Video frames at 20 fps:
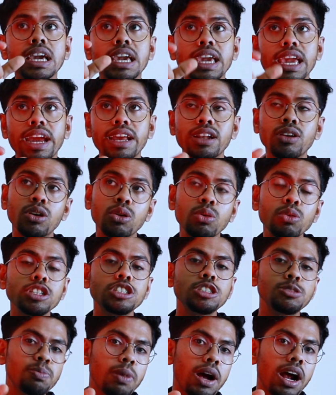can or
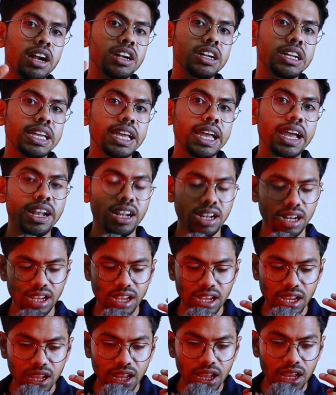which part can
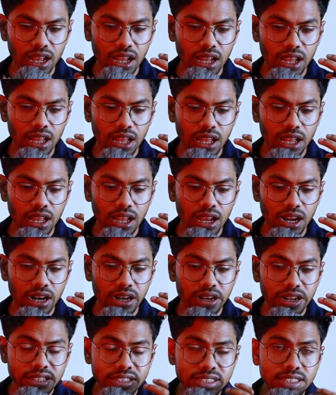
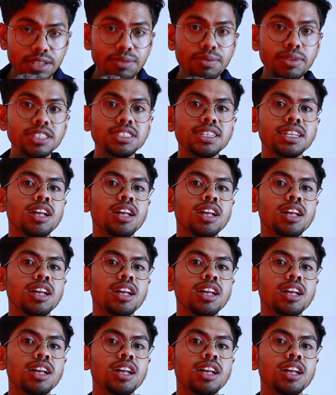receive this